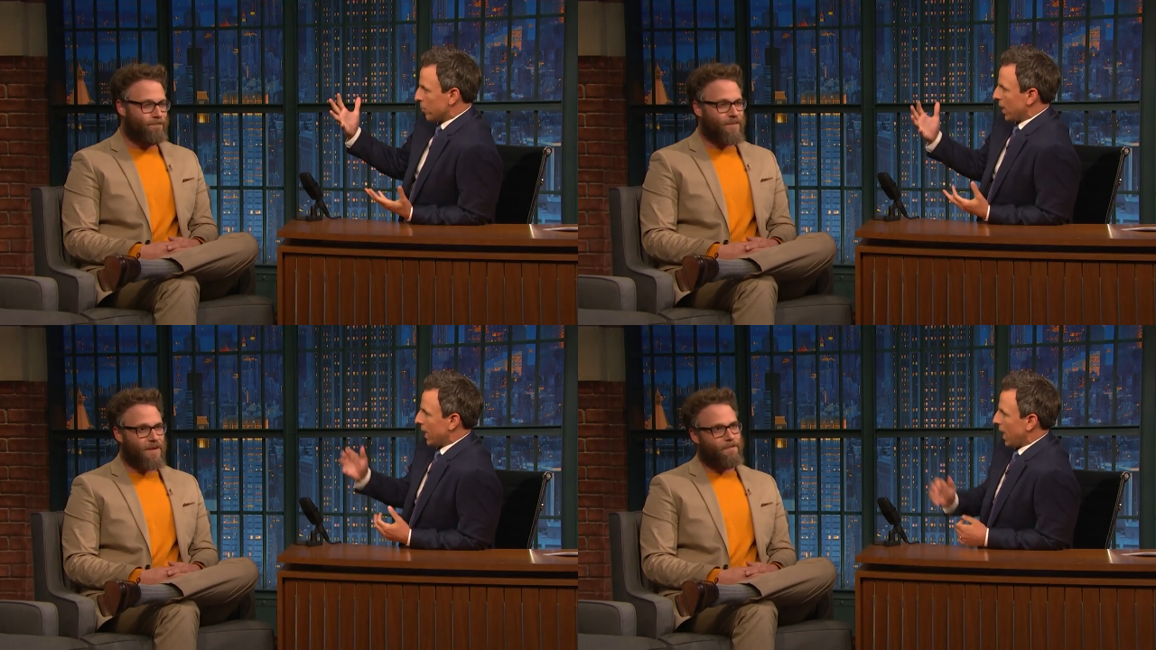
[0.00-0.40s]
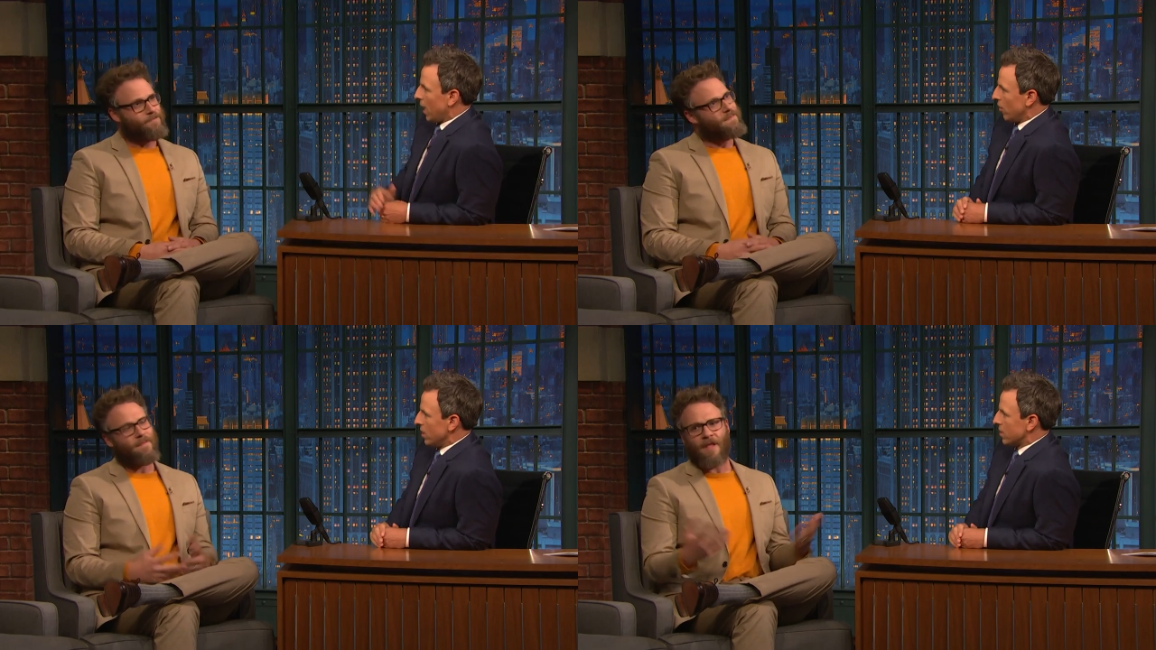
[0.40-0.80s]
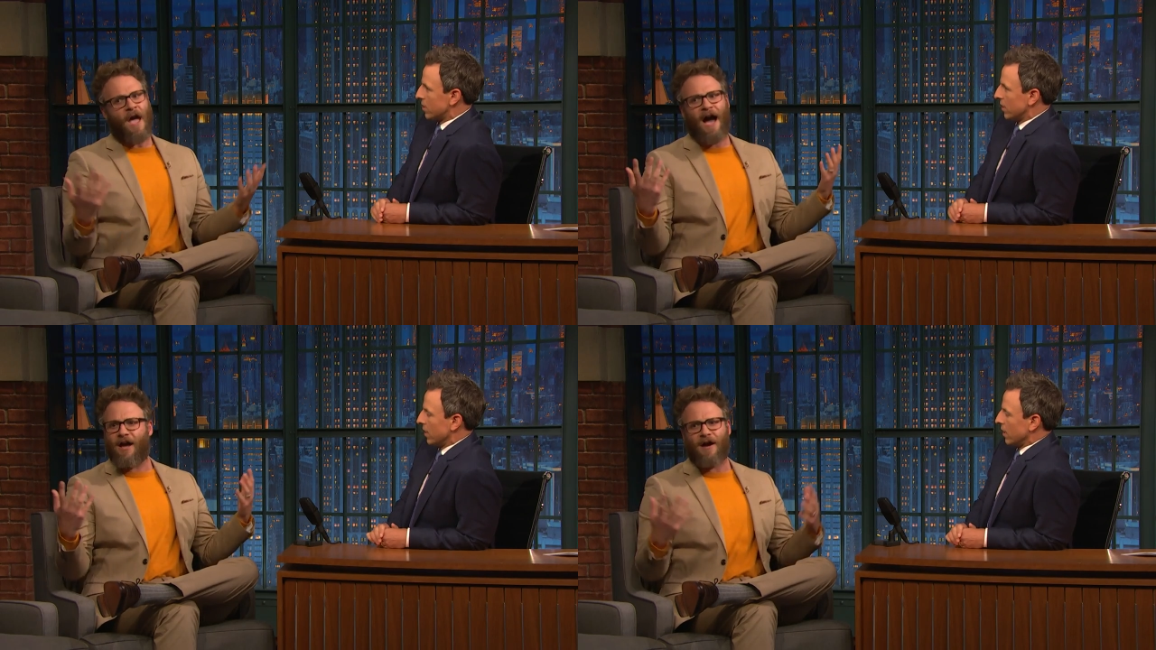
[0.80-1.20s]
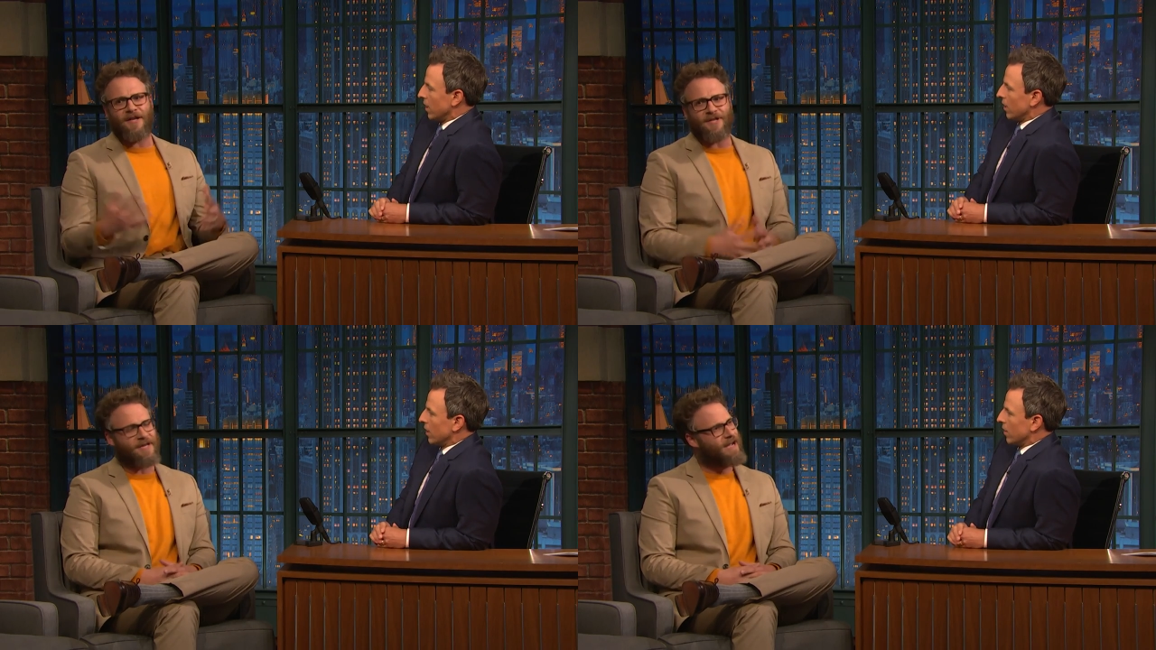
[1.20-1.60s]
Speaker 1: Like, how does... I
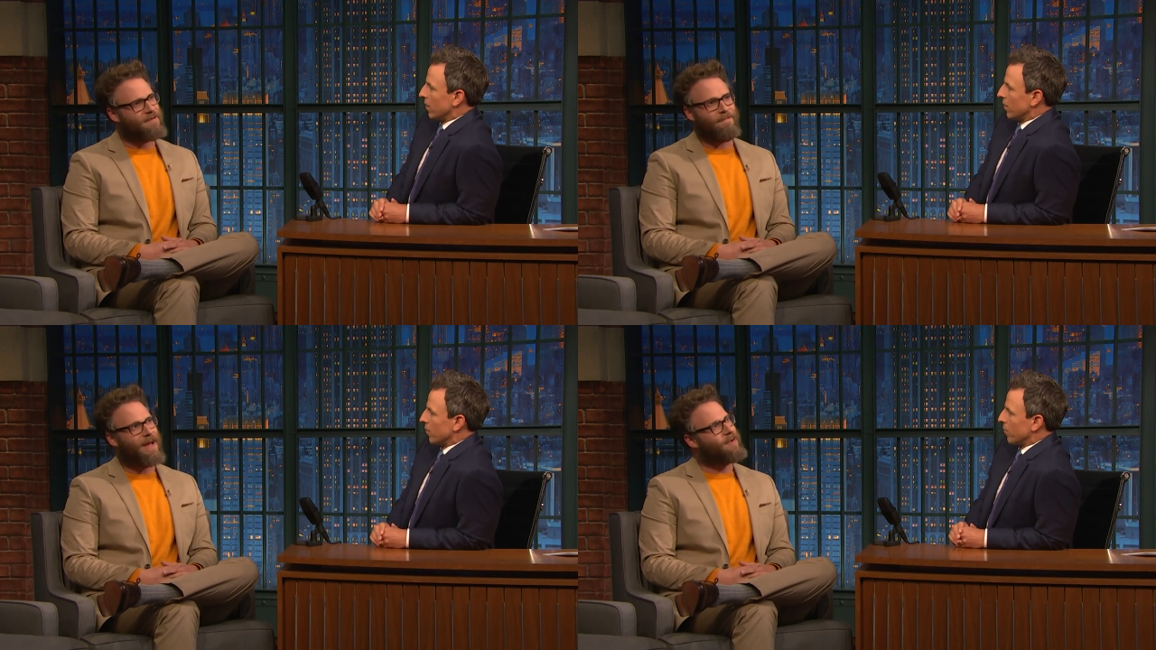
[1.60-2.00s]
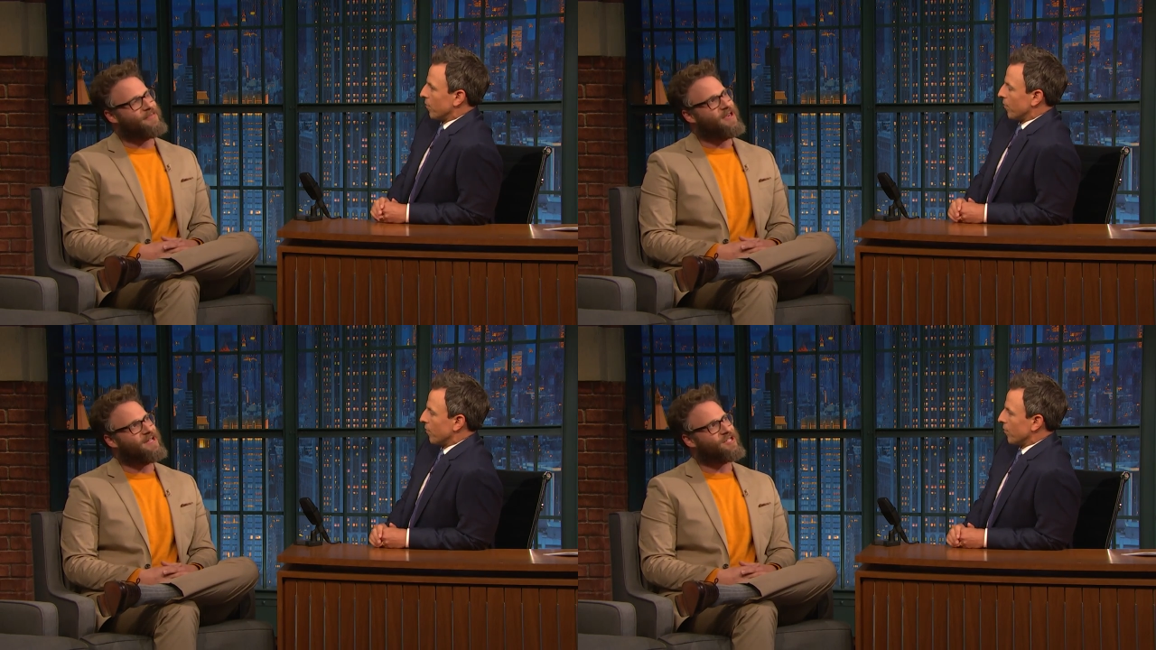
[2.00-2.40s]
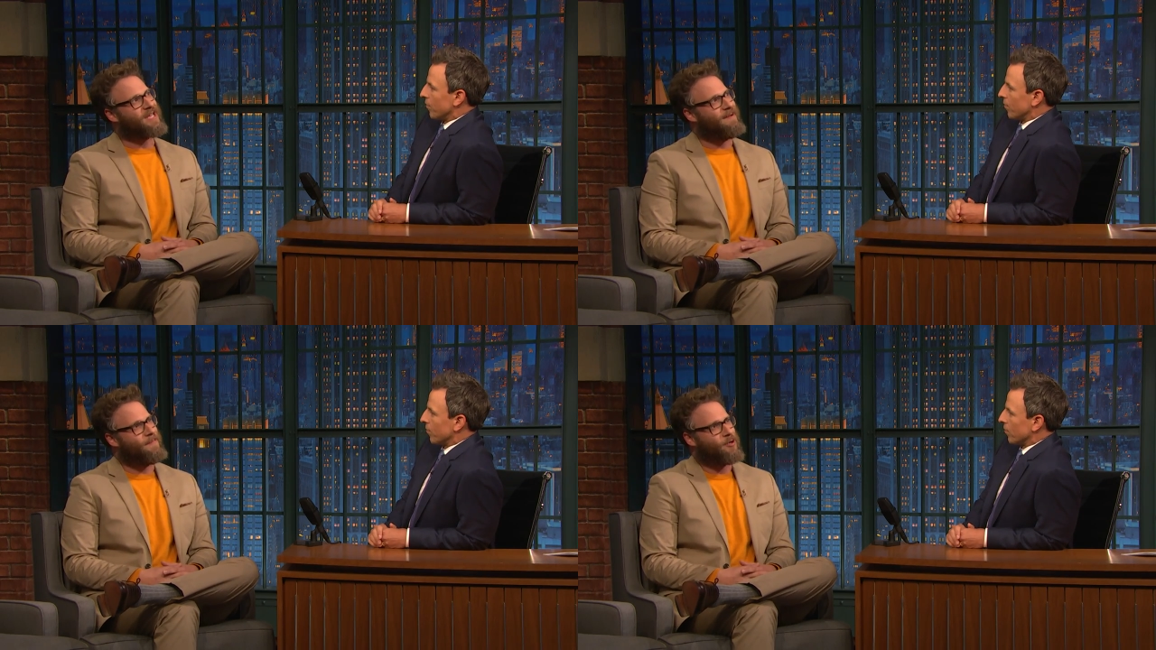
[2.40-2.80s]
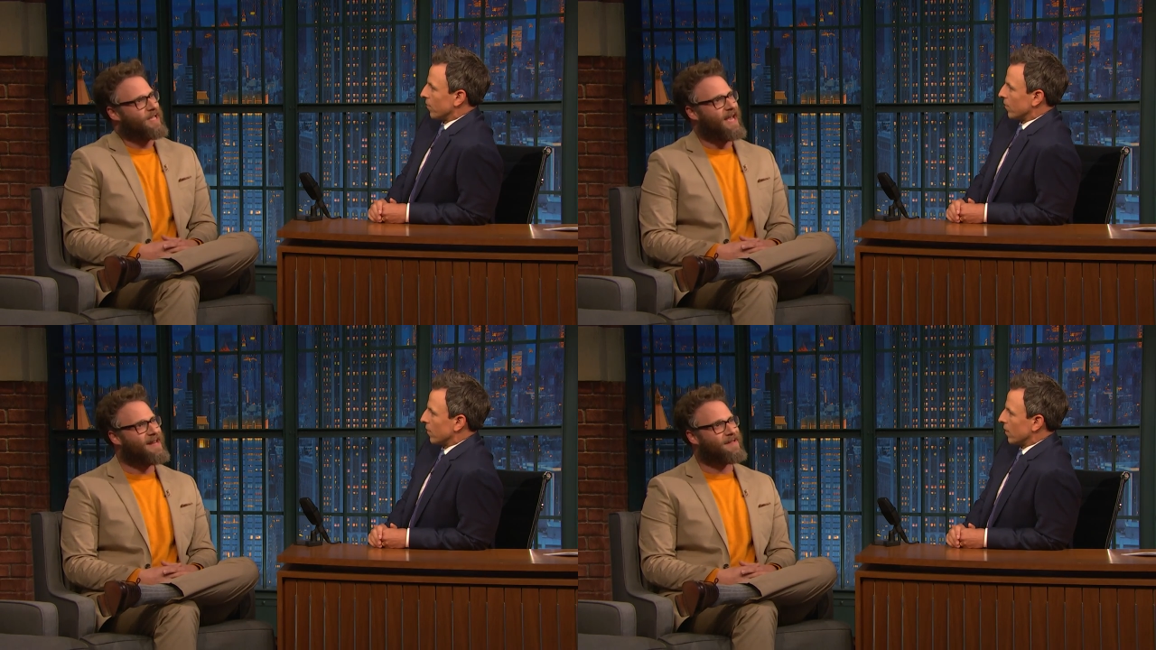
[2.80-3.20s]
honestly can't remember. I think it just came up
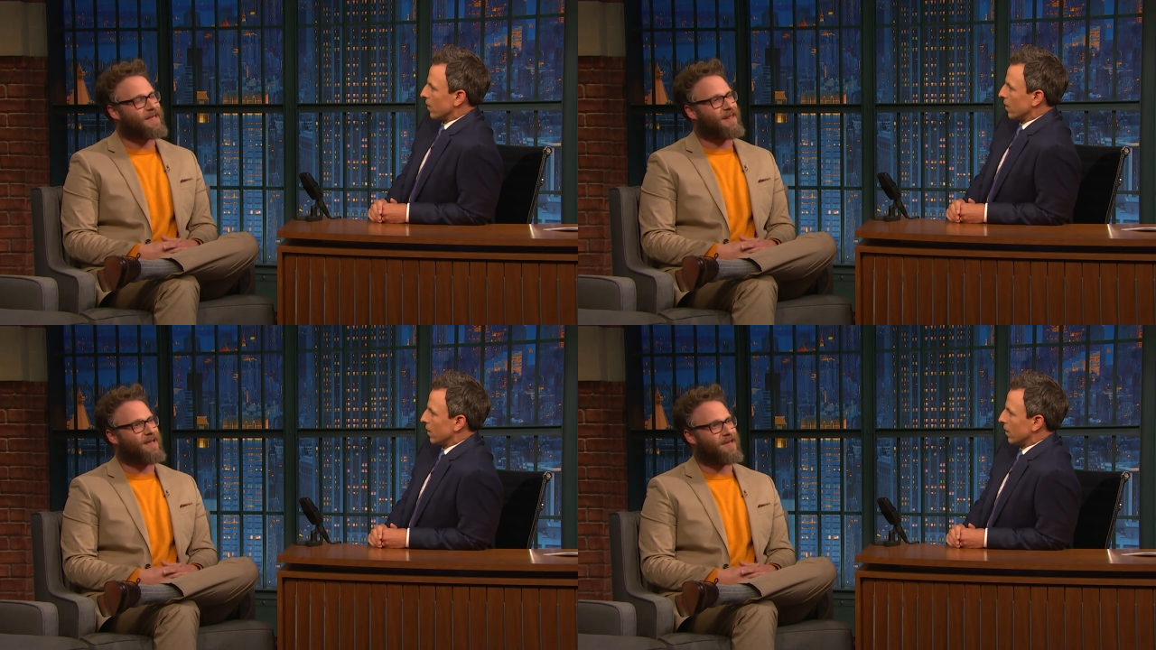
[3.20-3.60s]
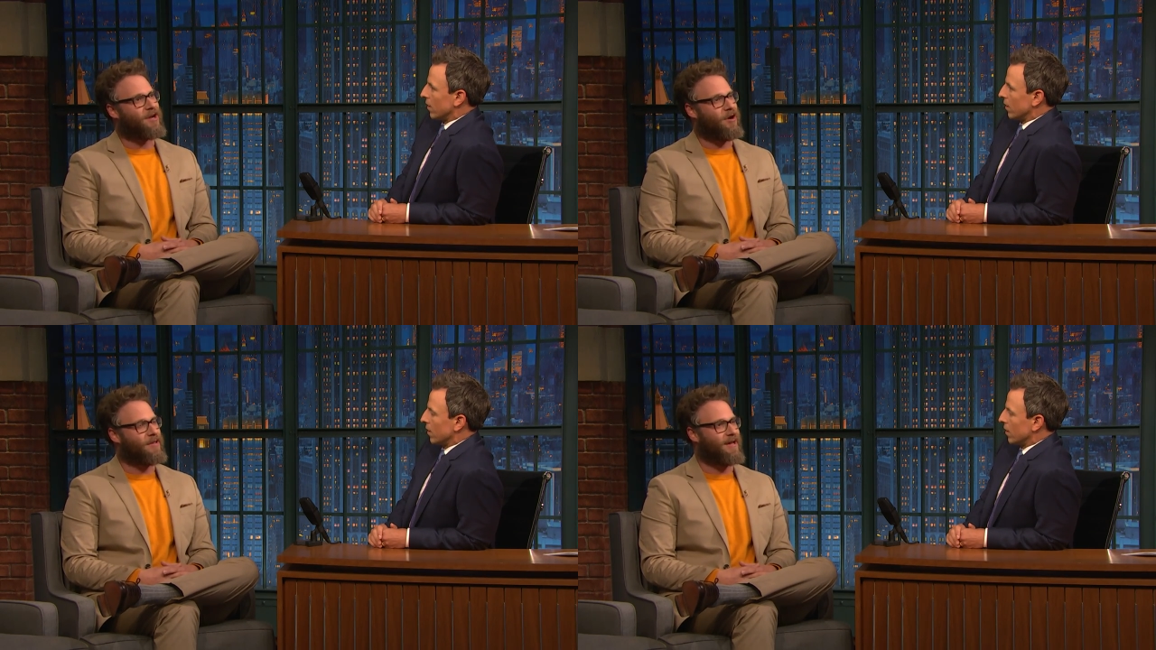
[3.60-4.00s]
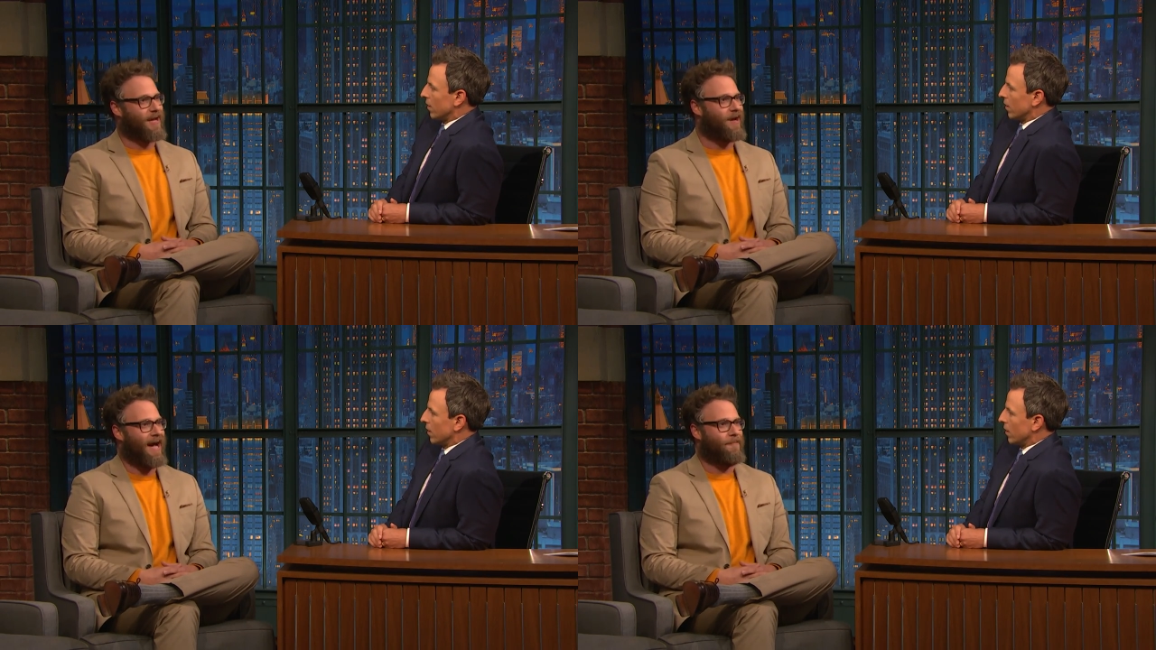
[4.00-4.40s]
organically, like, you know, like how